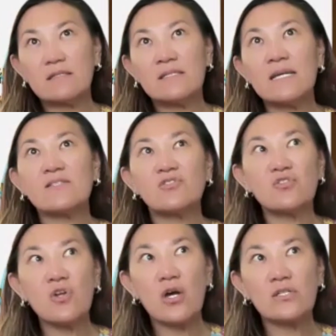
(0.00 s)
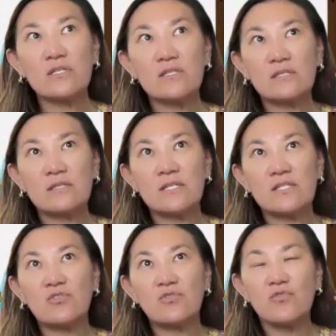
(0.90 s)
does not
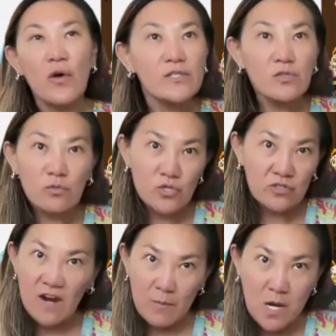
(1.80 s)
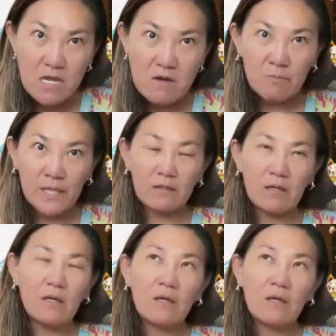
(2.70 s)
destroy social fabric, but